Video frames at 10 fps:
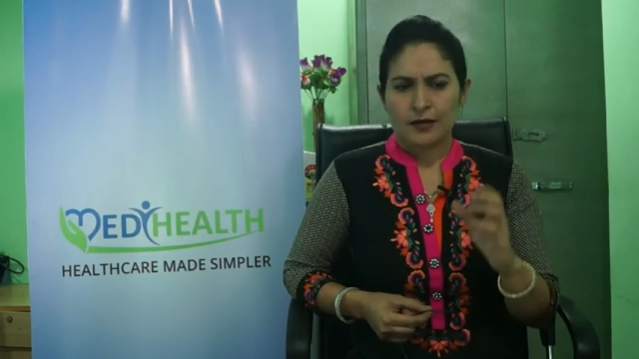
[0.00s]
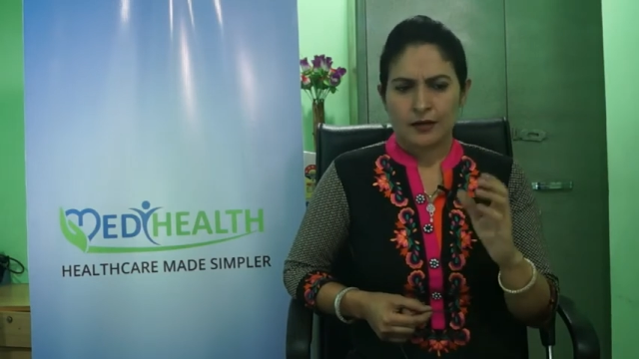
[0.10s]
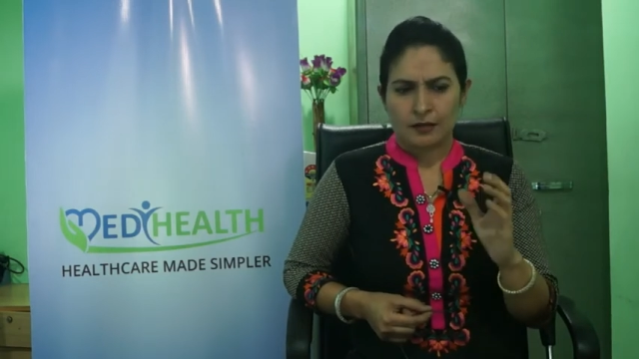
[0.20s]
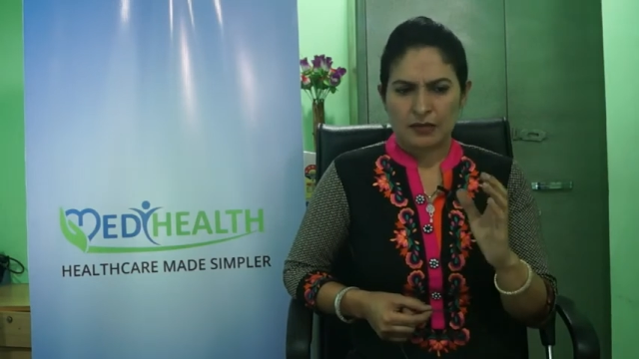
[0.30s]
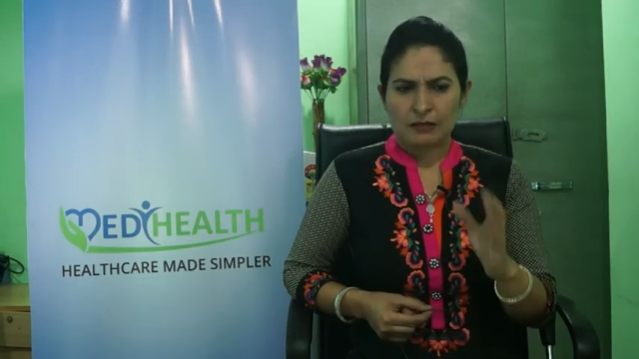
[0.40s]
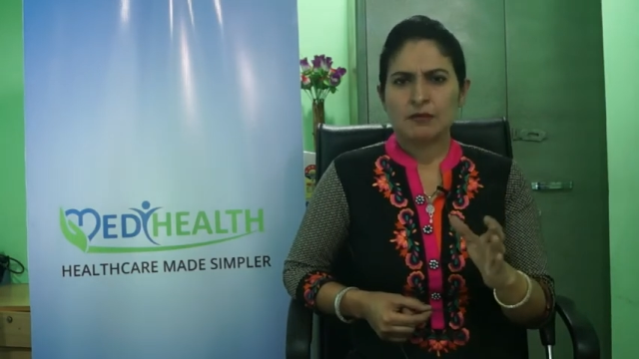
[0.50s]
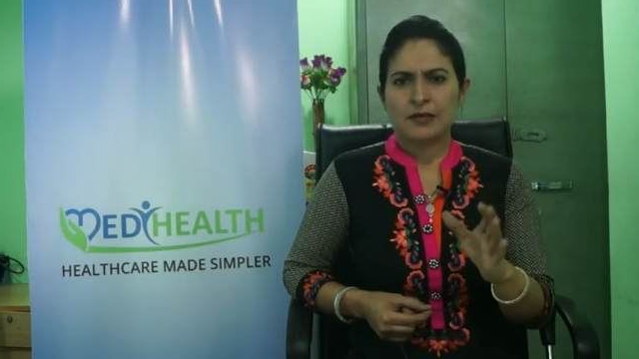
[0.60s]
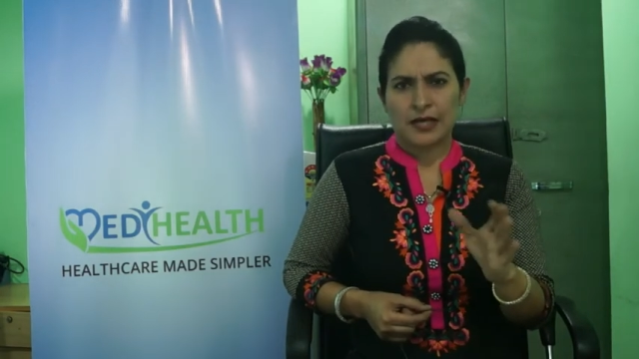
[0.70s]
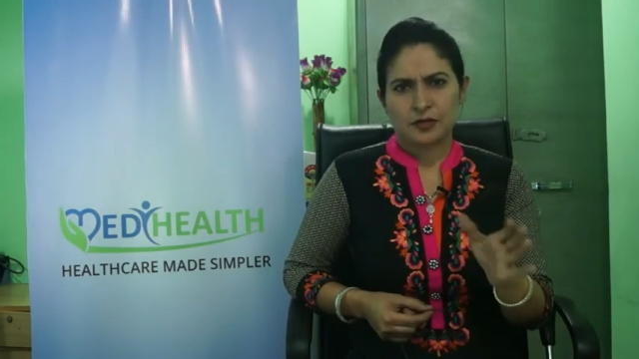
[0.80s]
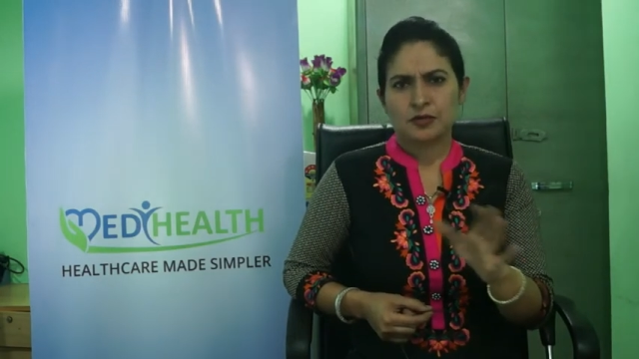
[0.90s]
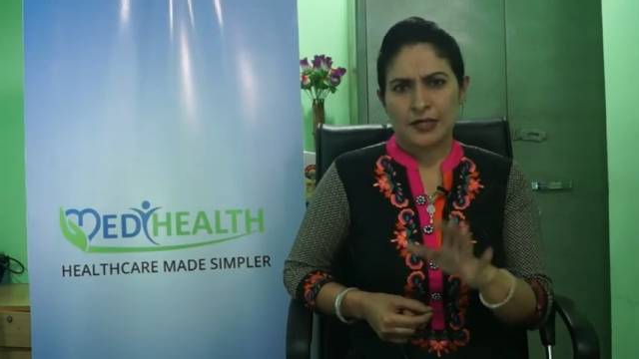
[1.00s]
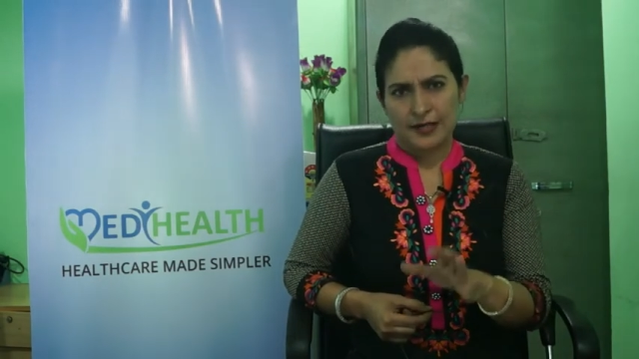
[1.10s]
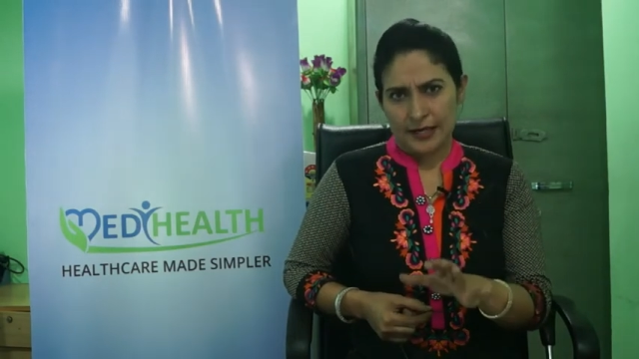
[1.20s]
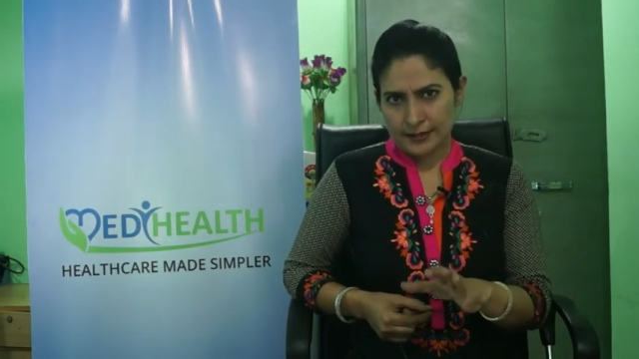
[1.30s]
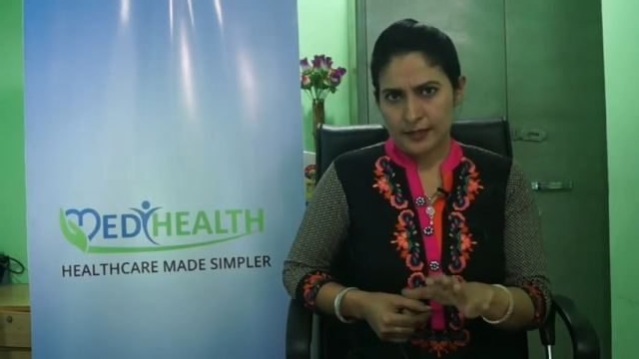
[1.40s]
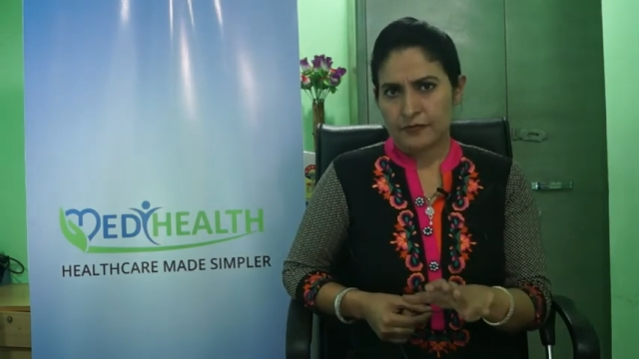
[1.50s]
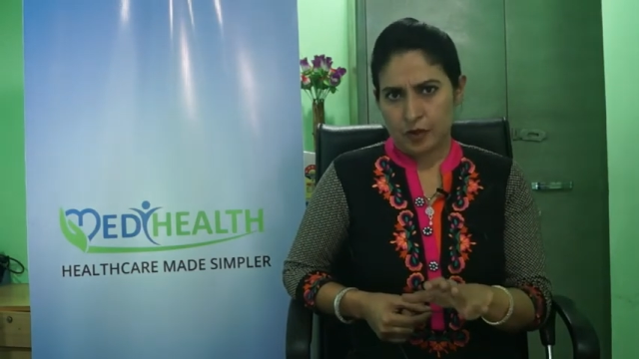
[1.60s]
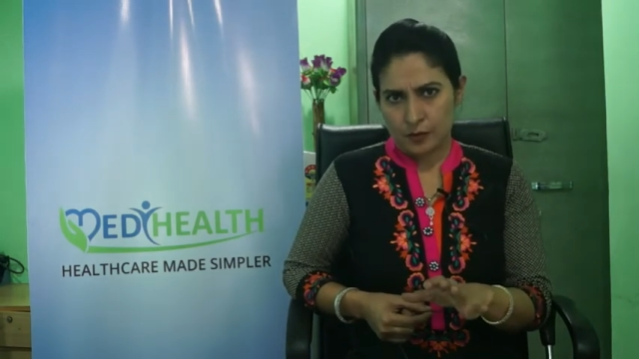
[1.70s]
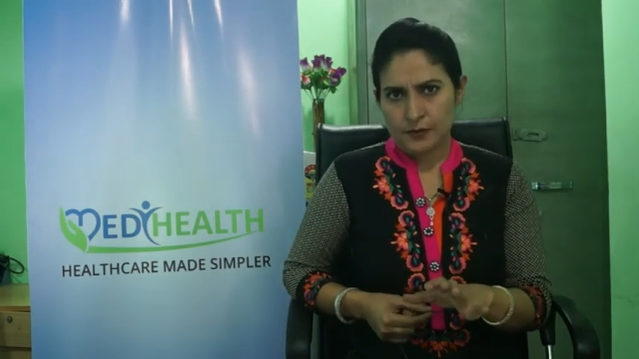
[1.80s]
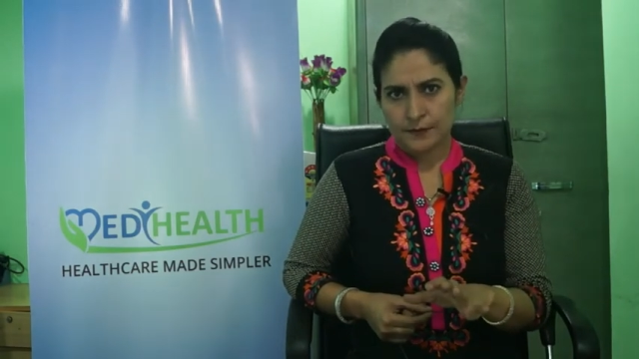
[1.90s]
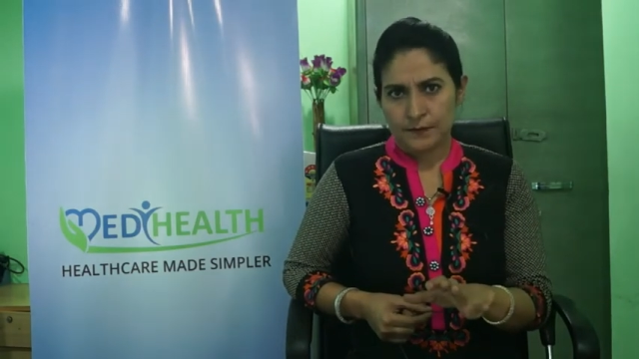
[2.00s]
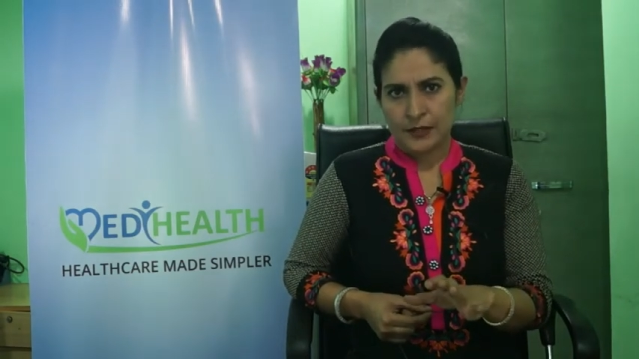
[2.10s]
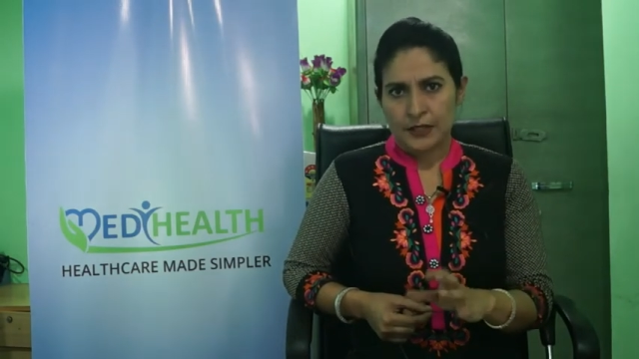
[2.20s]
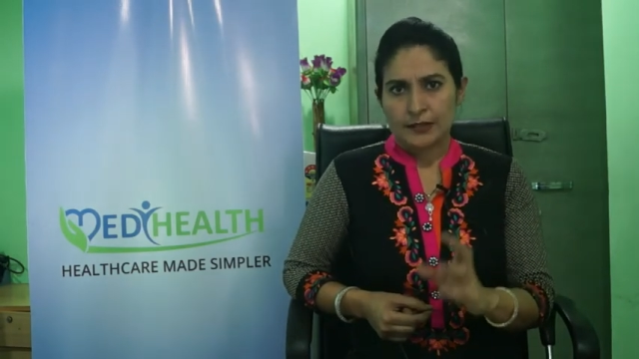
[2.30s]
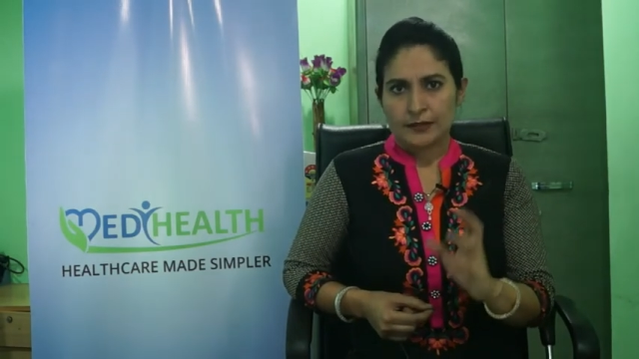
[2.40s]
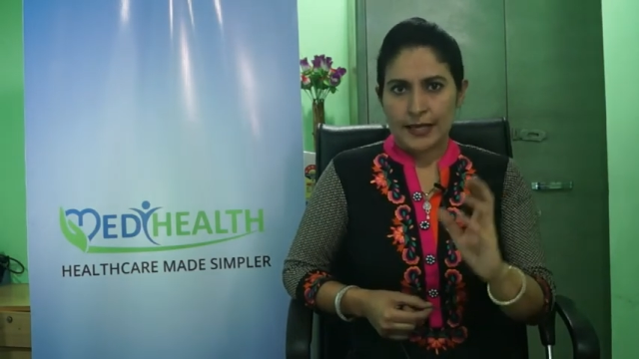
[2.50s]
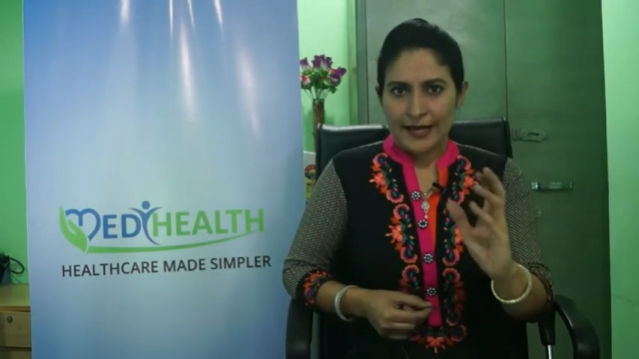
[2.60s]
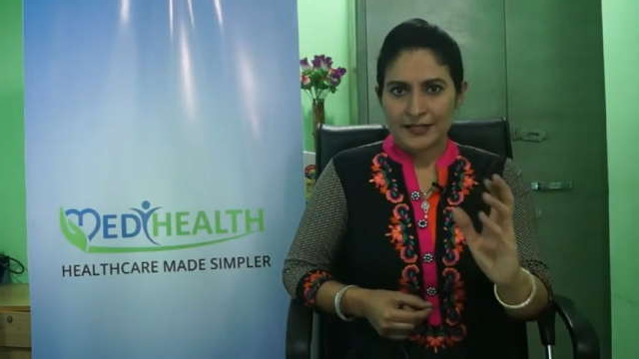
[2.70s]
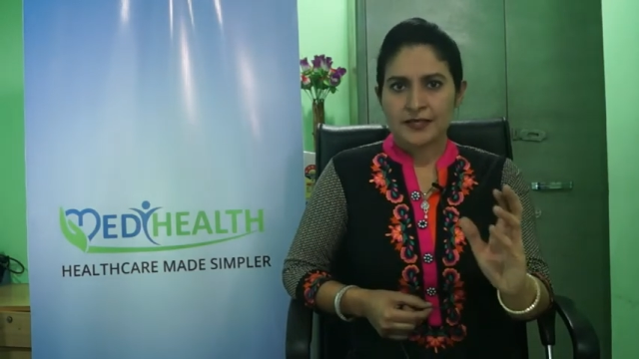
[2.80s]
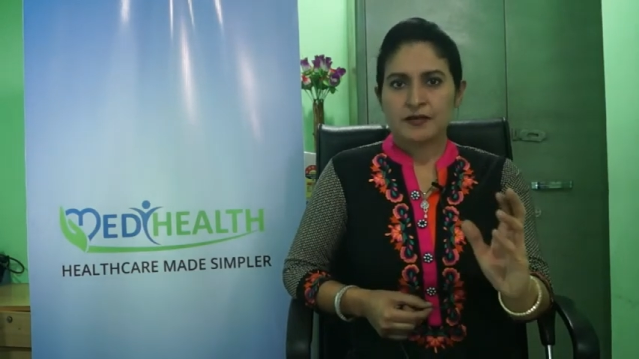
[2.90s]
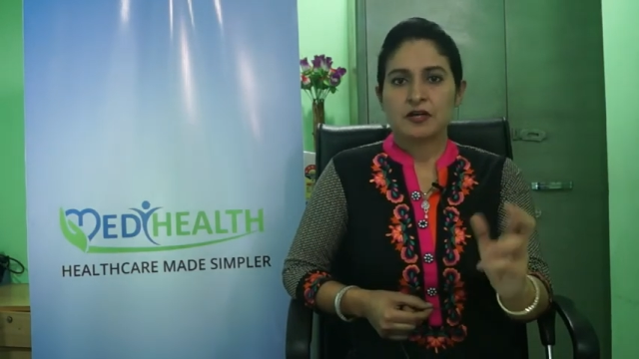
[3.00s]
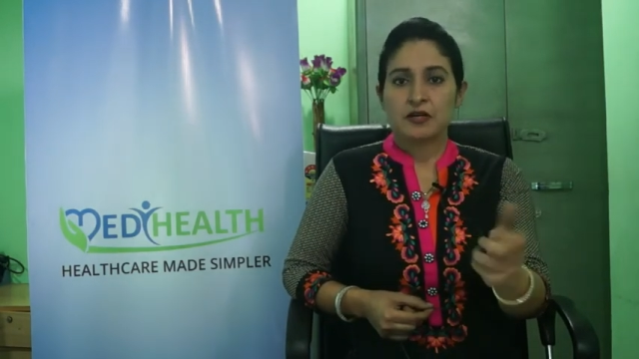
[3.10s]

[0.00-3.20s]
uh, minimum 8 to 10 eggs are formed the eggs are